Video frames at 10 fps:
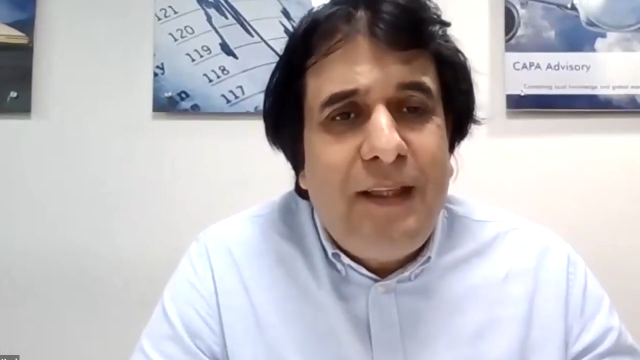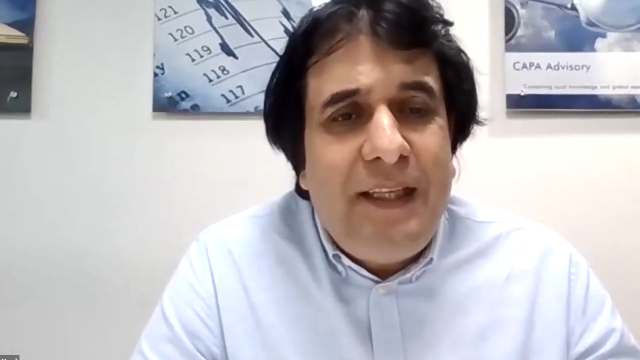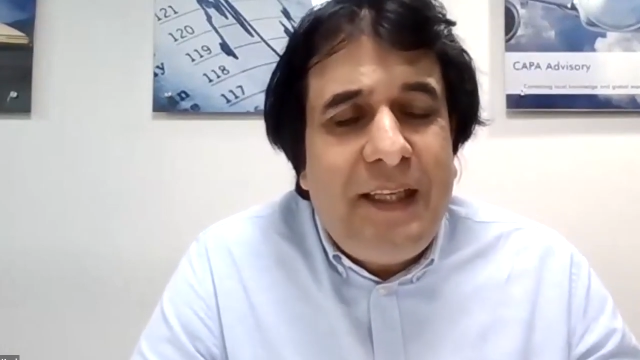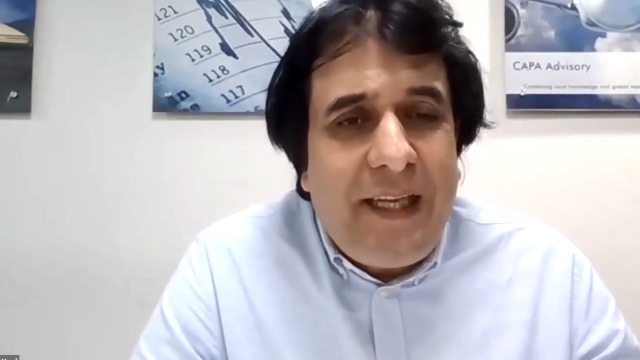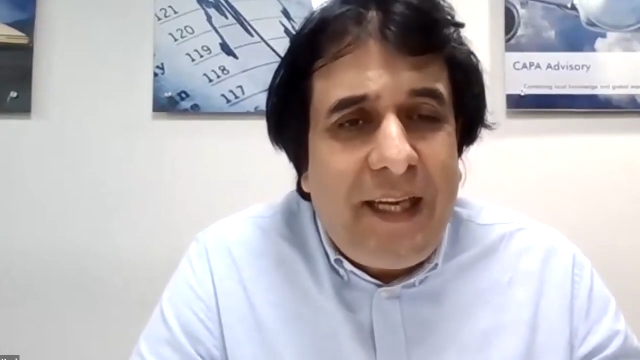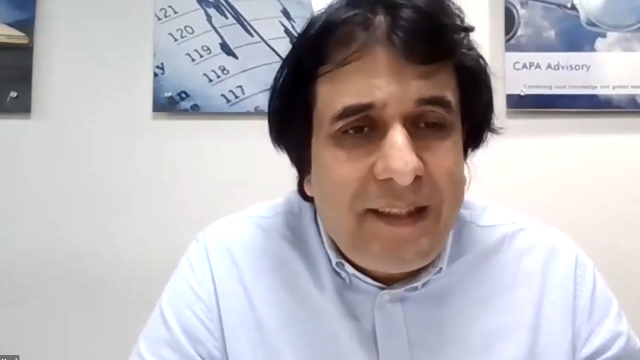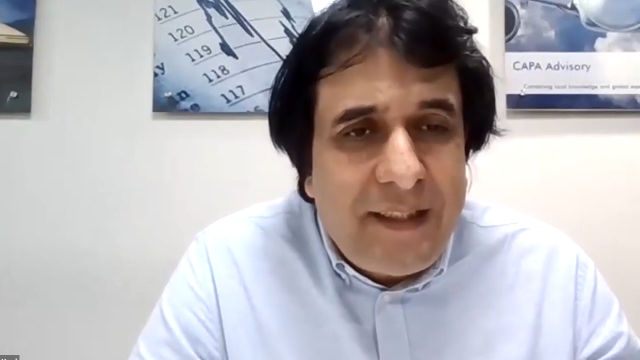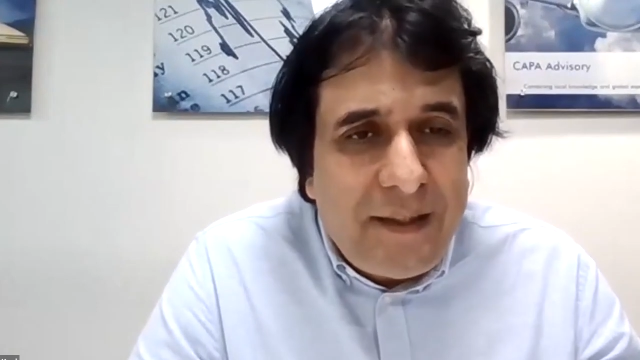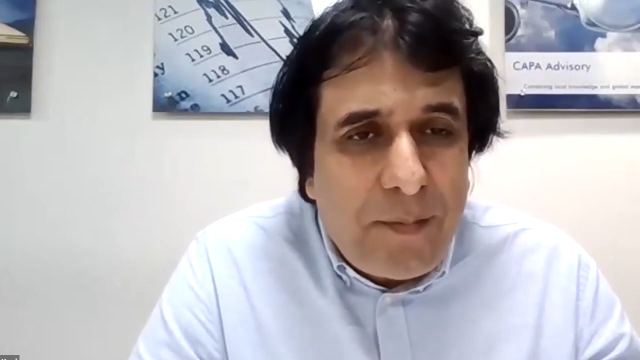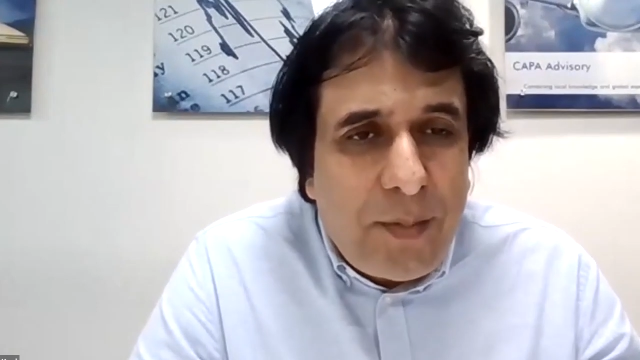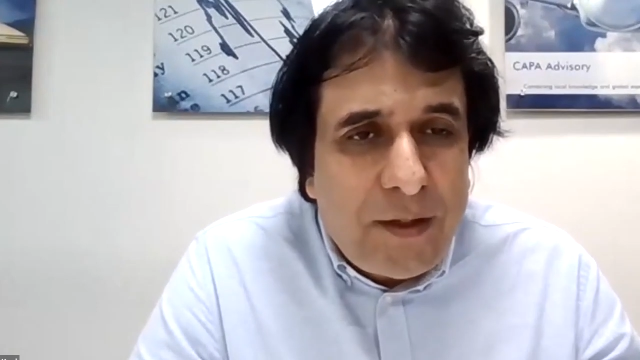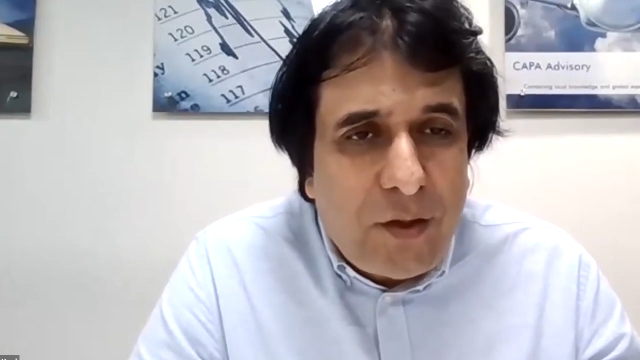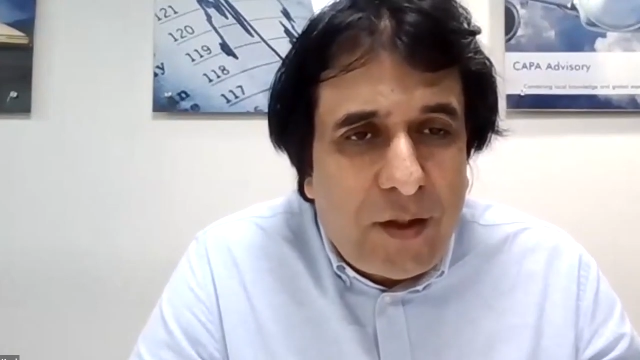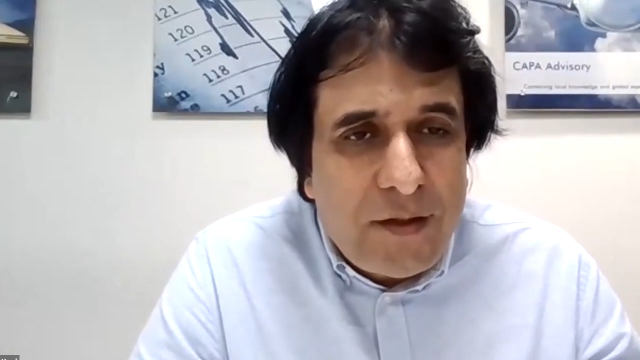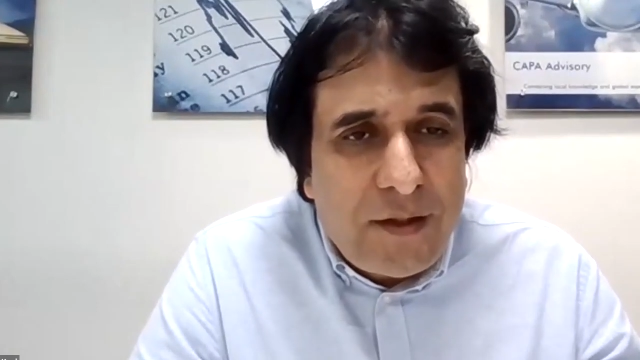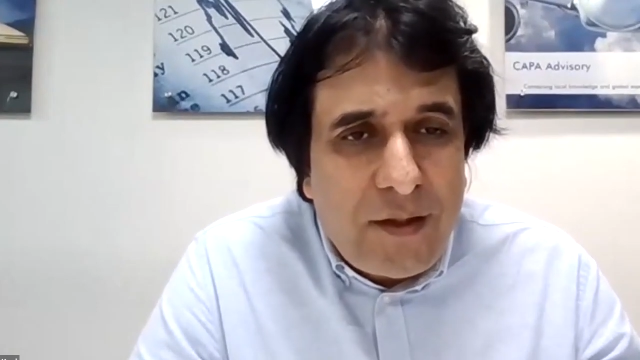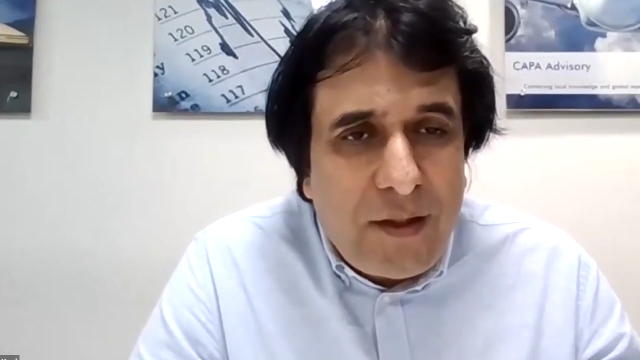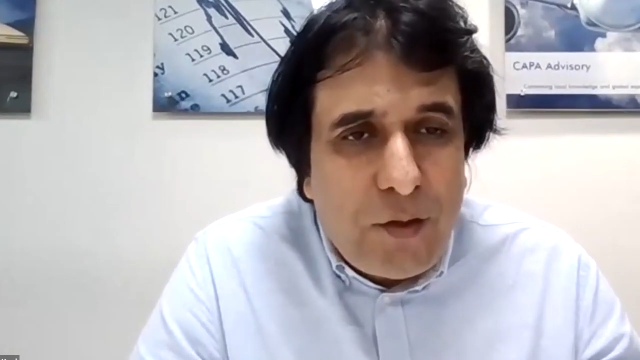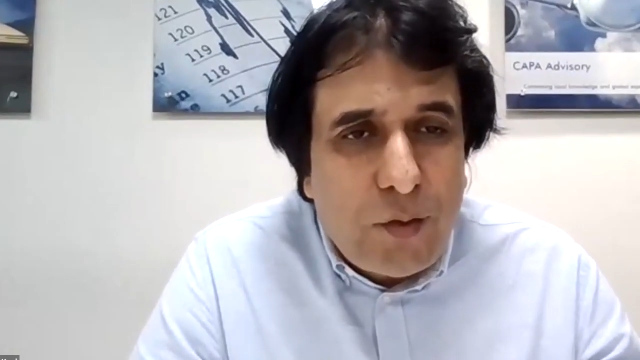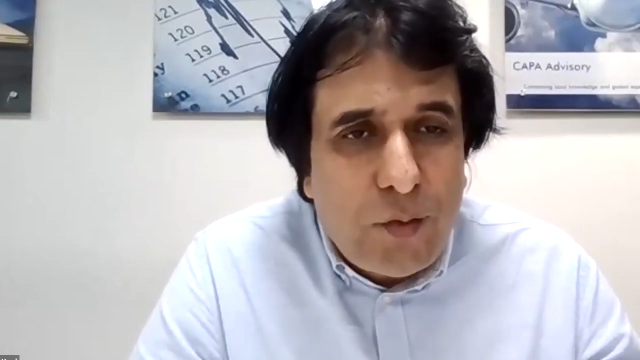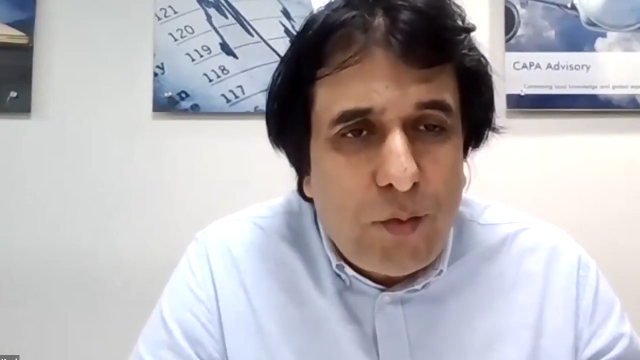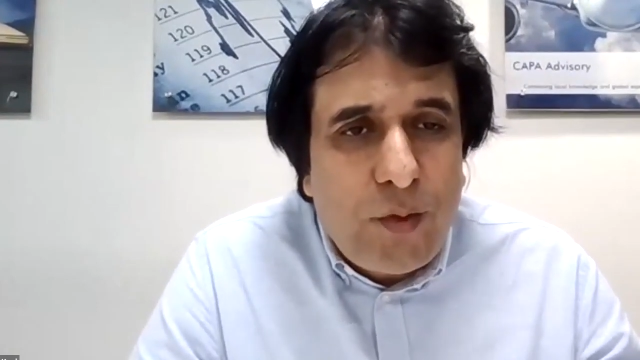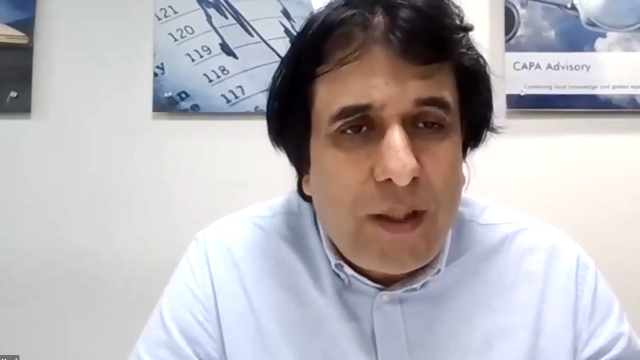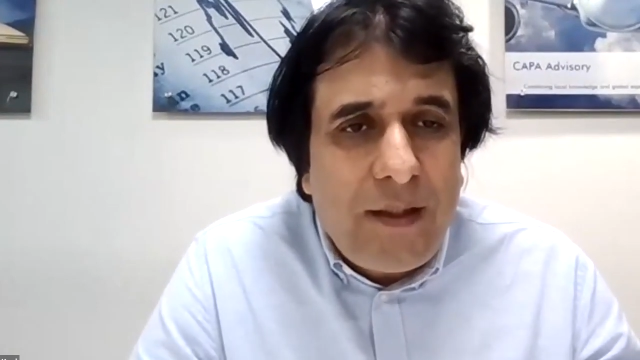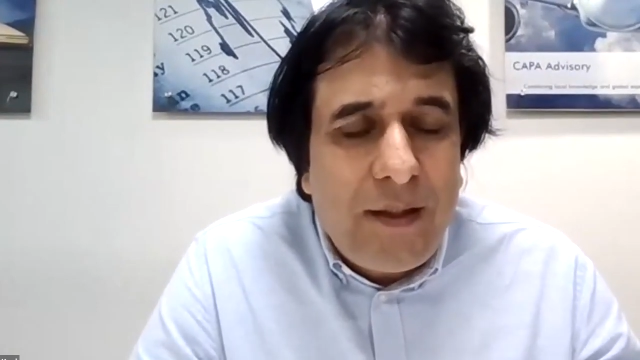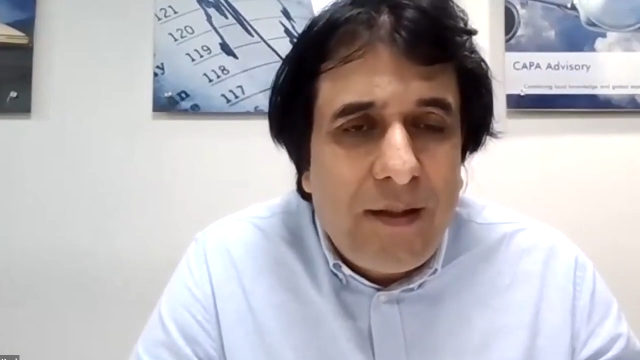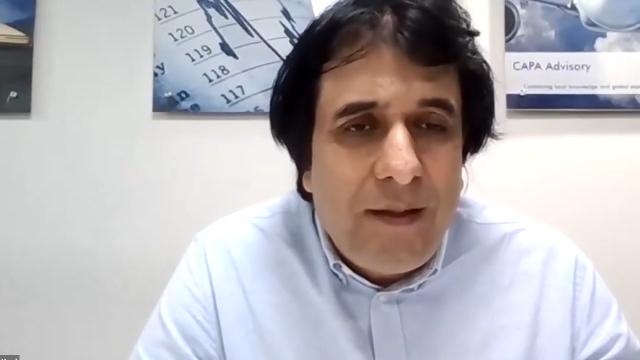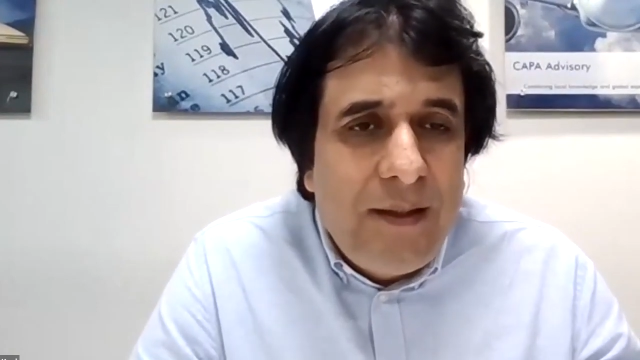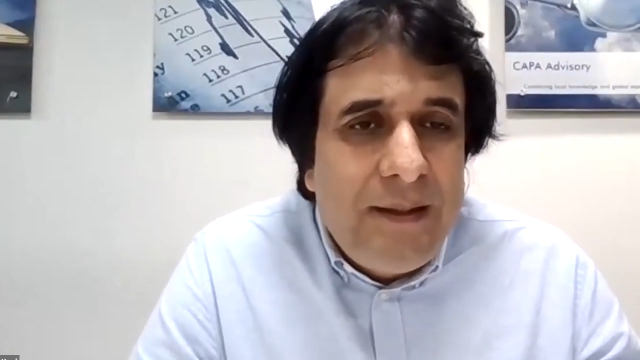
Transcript: Getting an access at peak slots is an issue. Getting,